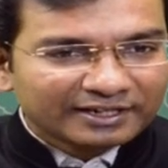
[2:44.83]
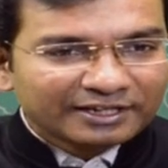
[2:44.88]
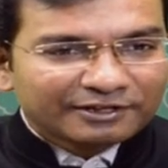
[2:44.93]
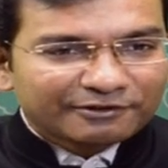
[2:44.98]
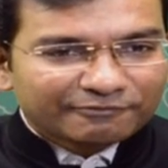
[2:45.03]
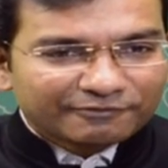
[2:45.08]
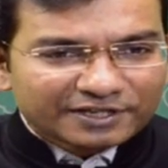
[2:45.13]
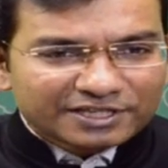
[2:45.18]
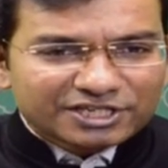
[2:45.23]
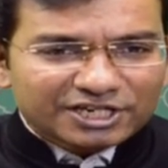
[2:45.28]

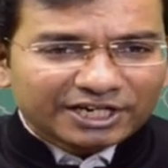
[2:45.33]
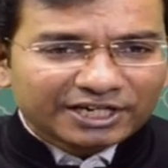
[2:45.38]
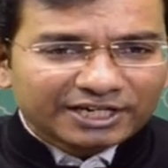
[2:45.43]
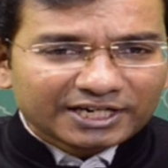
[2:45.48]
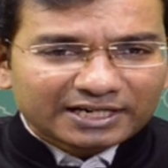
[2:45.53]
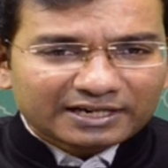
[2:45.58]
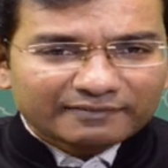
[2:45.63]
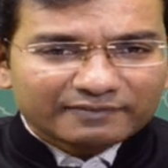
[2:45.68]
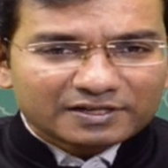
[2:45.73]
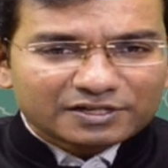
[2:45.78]
Which Indian
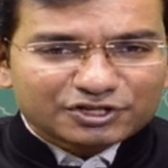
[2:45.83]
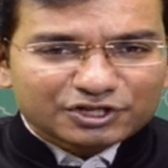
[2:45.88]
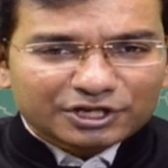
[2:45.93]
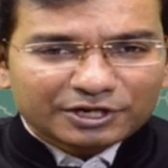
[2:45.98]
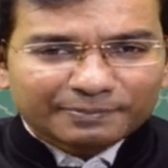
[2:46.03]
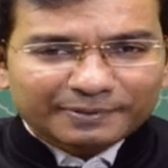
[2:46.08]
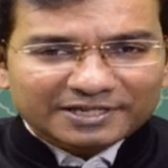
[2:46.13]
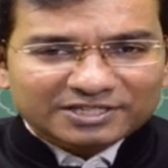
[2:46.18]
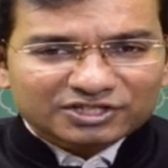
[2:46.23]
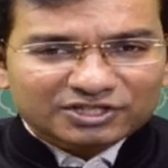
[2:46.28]
naval ship
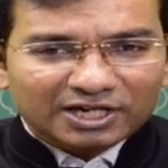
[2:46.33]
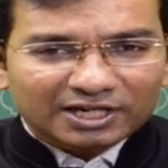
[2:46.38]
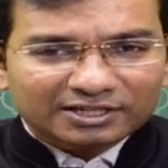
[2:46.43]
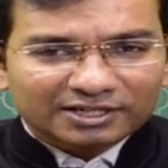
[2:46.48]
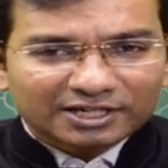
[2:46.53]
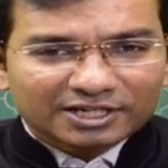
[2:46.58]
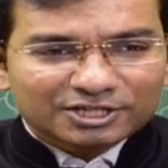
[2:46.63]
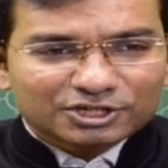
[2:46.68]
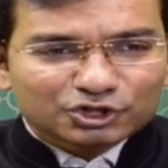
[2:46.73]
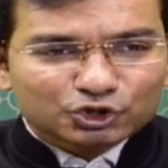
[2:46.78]
has started
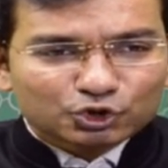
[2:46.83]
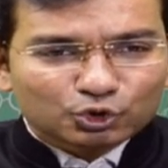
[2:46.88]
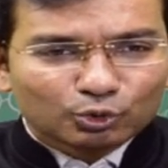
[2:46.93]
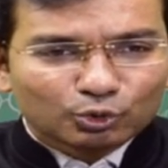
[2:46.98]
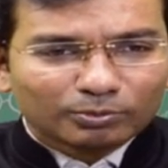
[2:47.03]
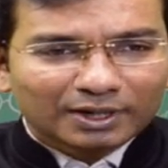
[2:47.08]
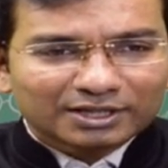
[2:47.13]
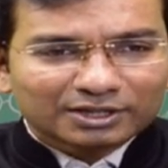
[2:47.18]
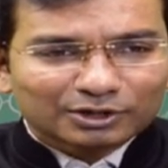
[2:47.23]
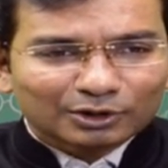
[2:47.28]
its
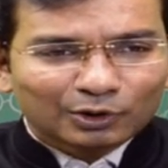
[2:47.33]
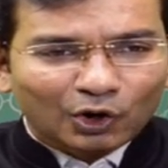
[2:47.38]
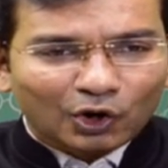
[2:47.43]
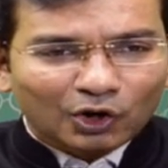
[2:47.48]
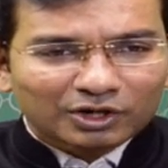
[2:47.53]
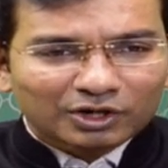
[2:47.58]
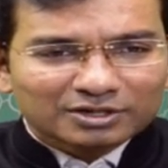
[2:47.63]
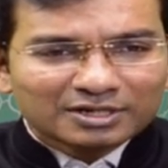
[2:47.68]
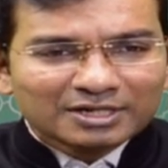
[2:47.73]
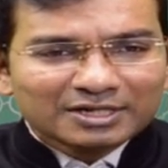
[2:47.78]
2-month
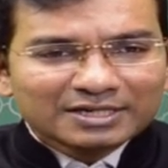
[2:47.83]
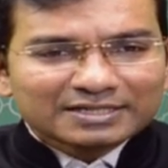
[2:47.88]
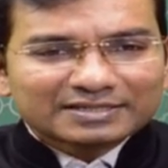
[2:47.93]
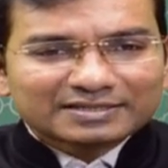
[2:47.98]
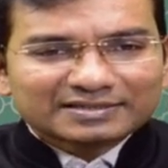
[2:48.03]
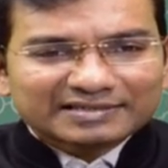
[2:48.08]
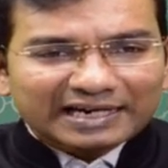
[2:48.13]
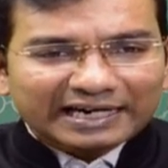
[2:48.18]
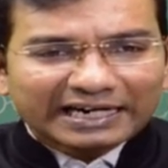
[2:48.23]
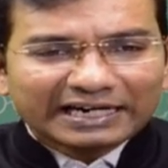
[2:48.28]
long
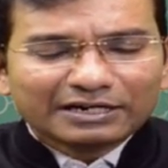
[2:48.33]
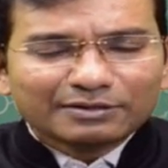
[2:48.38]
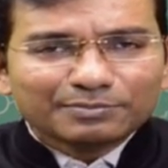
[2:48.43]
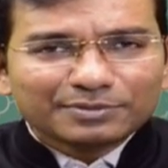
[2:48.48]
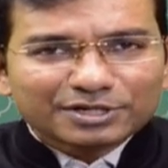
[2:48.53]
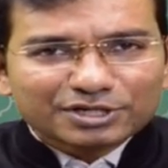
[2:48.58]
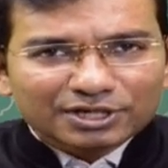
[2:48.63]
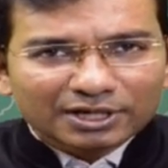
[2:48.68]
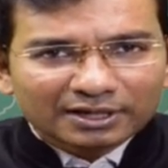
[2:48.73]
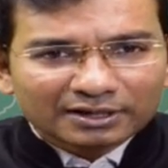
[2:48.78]
second
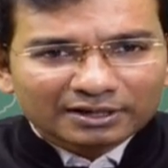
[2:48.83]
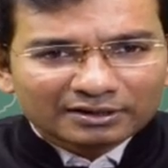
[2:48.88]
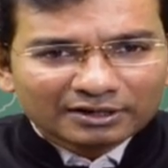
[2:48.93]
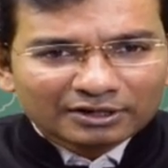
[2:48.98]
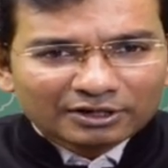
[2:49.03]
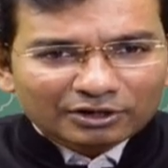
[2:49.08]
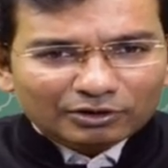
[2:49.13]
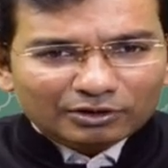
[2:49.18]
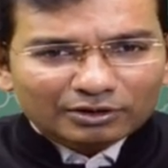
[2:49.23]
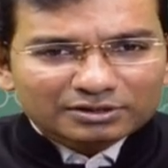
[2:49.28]
mission
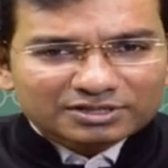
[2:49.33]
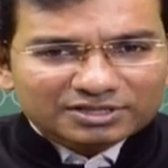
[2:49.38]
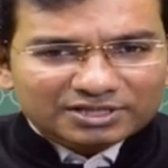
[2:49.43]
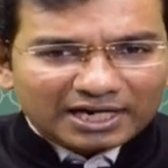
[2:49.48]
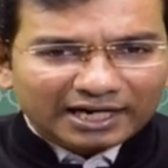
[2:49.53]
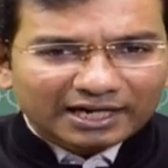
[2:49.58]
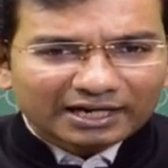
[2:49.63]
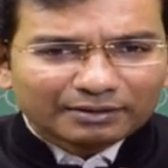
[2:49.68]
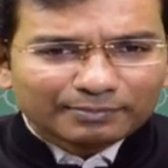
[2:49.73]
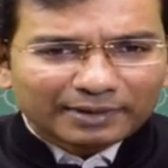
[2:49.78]
called
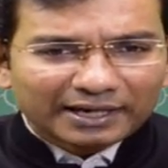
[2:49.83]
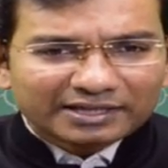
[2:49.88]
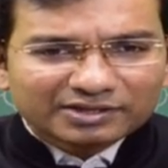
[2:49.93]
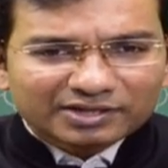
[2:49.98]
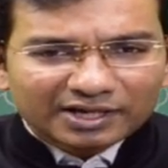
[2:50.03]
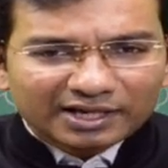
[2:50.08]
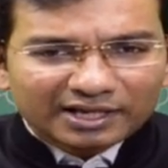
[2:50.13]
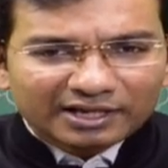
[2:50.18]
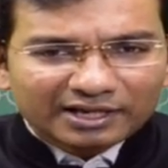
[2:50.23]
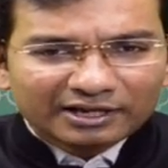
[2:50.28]
Sagar
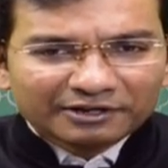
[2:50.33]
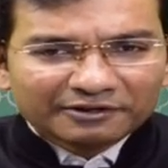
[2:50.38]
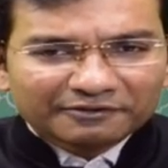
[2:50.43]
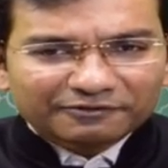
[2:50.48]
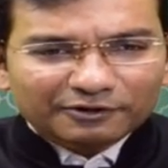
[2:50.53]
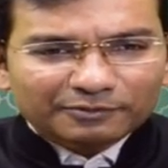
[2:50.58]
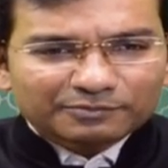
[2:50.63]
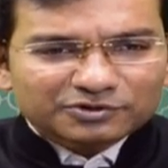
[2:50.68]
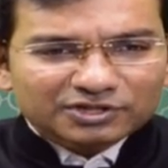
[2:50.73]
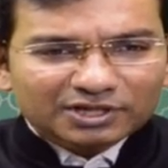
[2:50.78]
Maitri
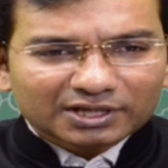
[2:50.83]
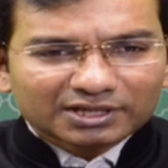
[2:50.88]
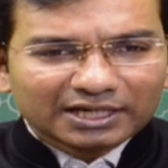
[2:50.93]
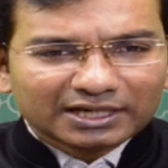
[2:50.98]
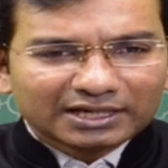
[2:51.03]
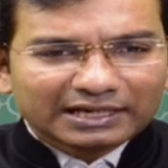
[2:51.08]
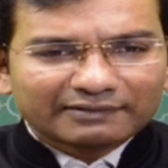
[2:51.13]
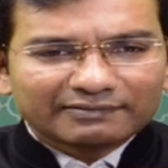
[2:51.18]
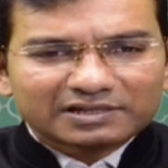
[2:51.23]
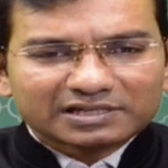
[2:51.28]
from Southern
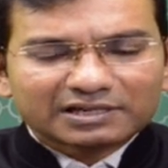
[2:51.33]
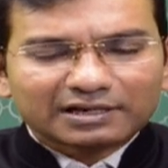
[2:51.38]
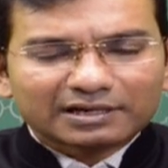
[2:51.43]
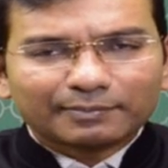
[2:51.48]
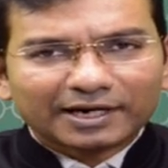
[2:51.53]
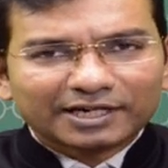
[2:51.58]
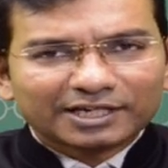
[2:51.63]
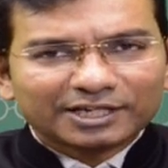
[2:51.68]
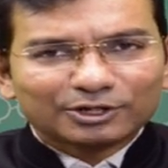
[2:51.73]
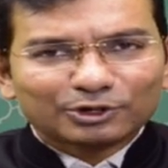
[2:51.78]
Naval
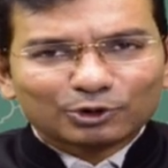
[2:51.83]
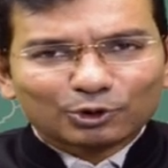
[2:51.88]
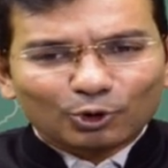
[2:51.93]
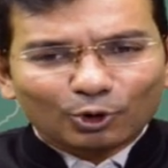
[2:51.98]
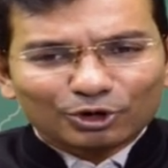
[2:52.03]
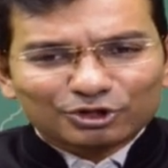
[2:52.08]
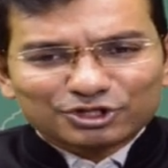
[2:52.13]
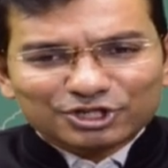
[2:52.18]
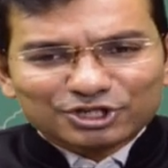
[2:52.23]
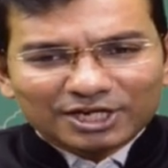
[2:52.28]
Command in
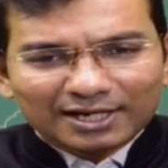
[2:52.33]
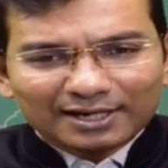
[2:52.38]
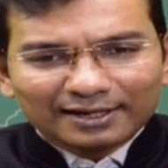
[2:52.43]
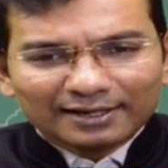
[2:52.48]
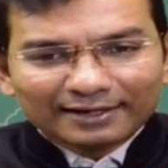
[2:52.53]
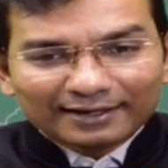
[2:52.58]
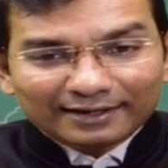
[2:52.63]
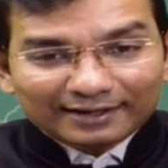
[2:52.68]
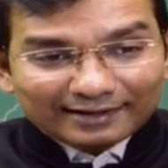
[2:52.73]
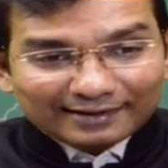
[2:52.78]
Kochi,
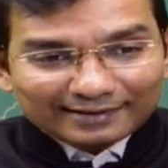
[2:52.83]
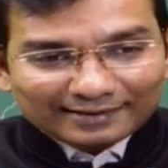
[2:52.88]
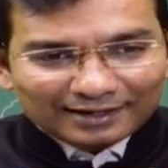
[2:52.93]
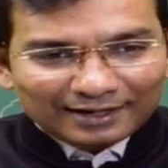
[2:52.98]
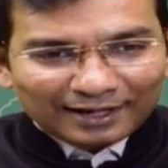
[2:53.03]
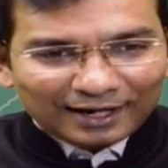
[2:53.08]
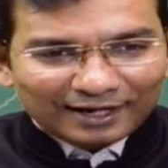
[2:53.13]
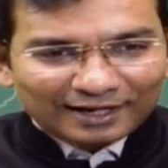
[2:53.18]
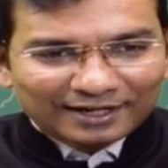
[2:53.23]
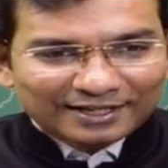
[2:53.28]

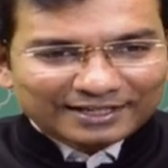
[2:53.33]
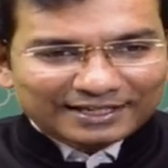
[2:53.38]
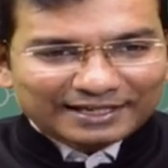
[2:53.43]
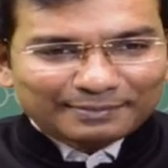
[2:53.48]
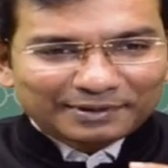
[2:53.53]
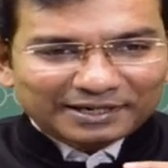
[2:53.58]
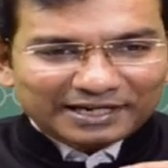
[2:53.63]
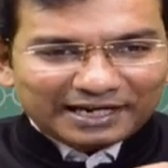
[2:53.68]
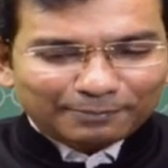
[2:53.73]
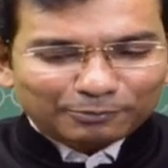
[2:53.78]
Kerala? Ye
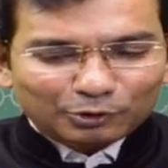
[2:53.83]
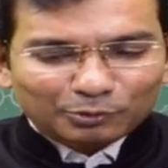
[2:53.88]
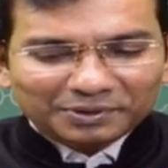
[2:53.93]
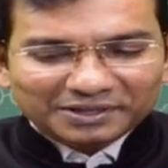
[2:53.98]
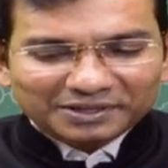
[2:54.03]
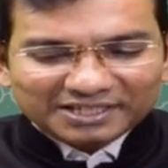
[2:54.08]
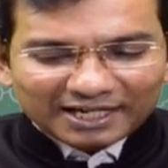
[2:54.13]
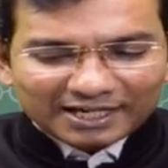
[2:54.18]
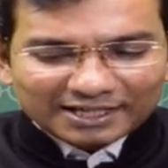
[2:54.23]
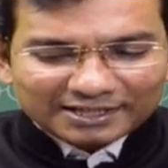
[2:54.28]
maine aapko
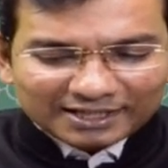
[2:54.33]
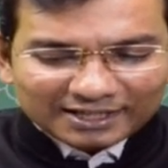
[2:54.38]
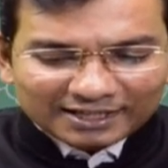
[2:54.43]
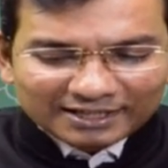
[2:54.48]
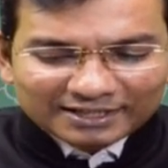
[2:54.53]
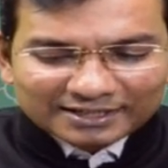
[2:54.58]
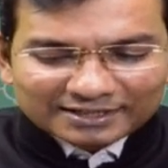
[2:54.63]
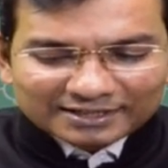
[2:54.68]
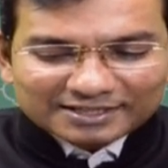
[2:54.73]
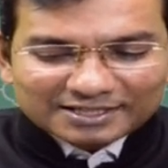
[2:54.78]
bataya tha,
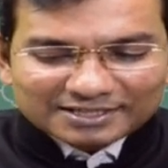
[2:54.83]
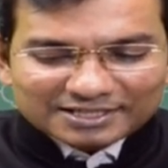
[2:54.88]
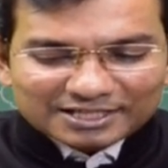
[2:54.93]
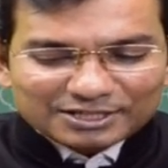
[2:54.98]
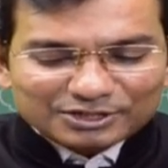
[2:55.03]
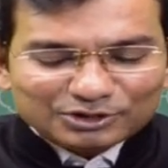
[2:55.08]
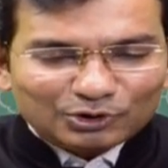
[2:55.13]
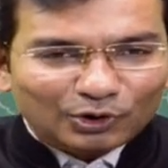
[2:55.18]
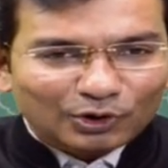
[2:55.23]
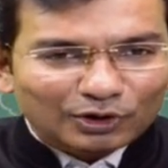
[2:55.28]
this is
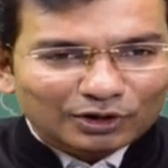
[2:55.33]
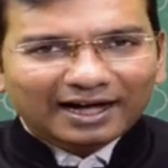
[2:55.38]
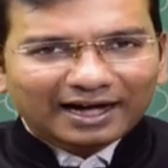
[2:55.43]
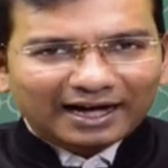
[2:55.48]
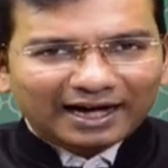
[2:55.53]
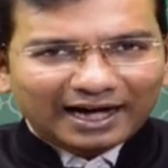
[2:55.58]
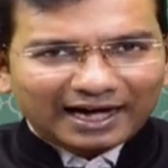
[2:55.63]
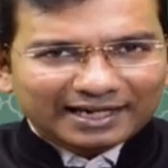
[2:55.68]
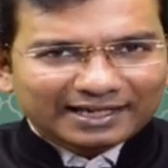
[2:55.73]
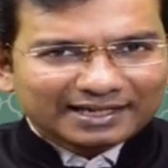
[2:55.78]
called
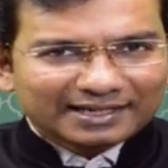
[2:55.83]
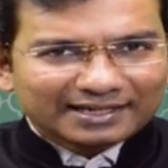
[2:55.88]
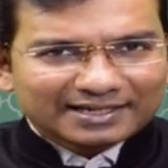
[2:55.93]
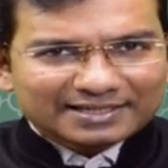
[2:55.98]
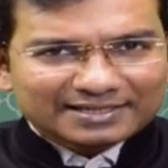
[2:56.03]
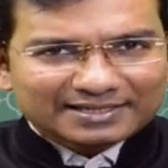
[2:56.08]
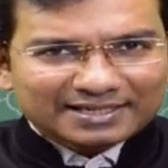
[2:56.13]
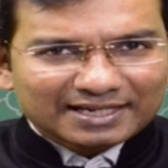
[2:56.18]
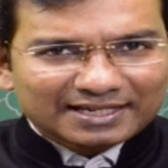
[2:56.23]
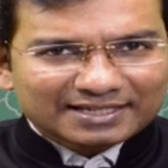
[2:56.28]

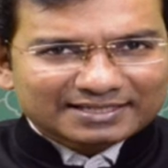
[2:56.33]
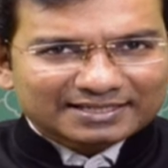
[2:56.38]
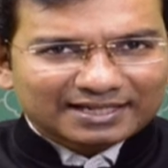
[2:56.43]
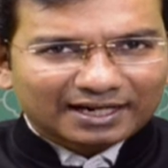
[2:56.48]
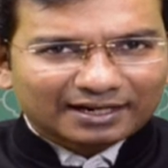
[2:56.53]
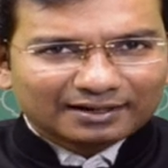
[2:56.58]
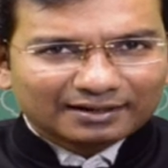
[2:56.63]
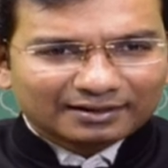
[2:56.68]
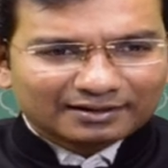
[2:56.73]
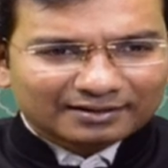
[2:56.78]
INS Sagar